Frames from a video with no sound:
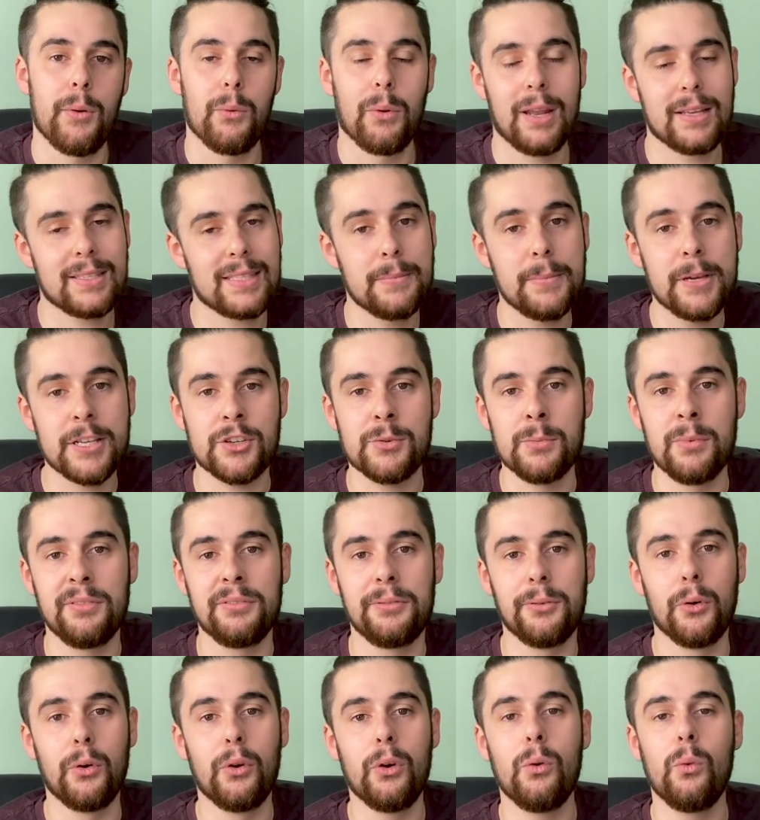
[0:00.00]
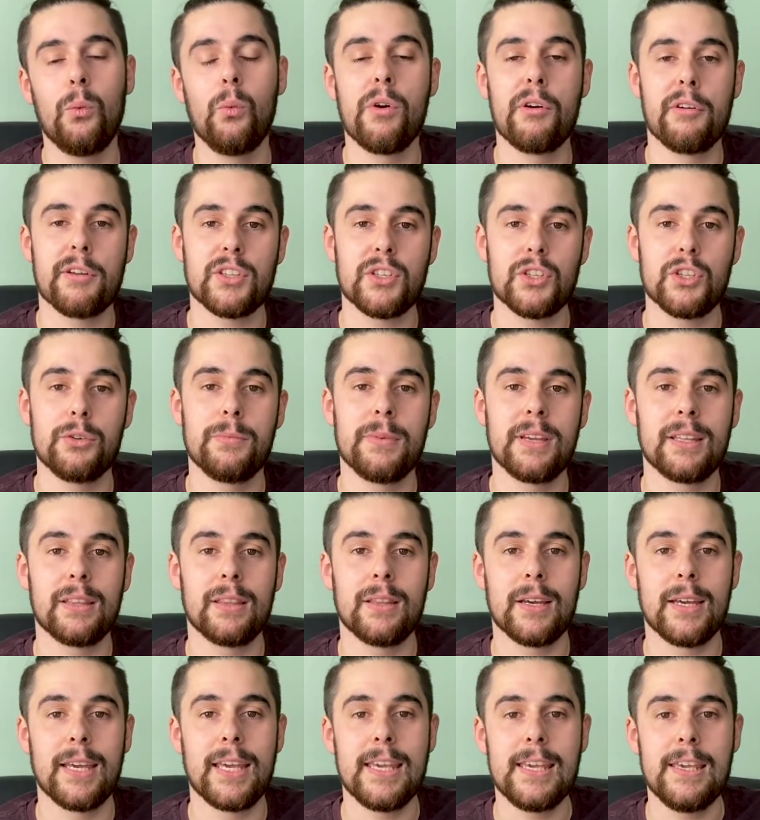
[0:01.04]
Well, as I mentioned before, we're assuming
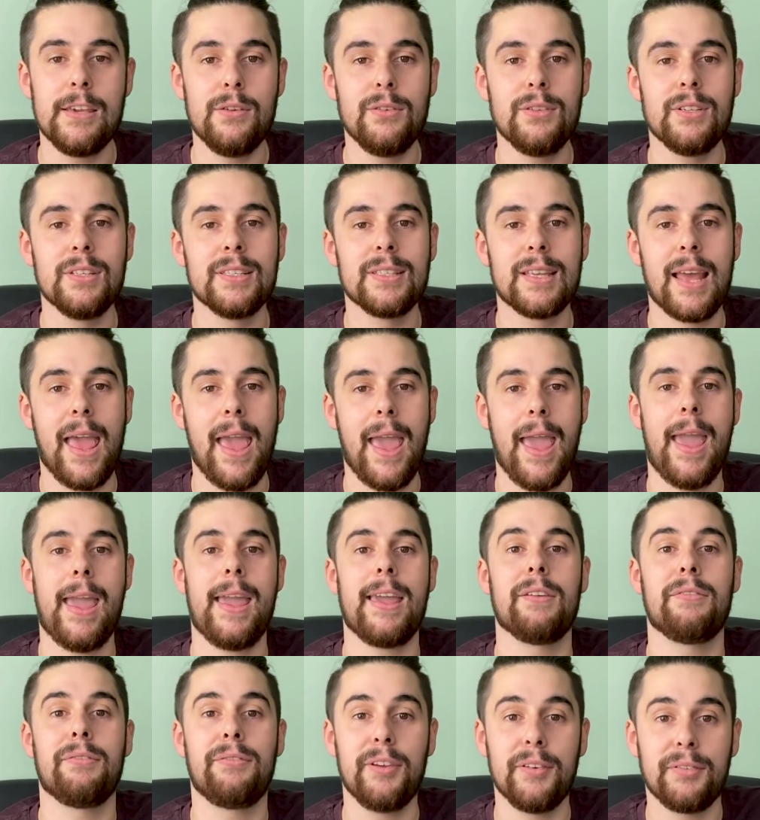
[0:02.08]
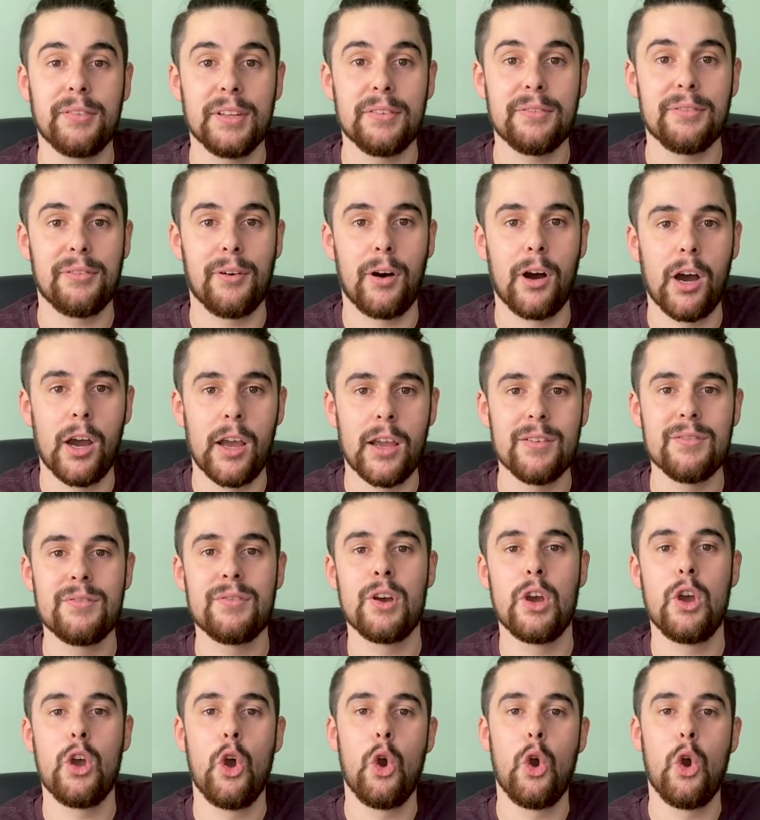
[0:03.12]
that he uses a 55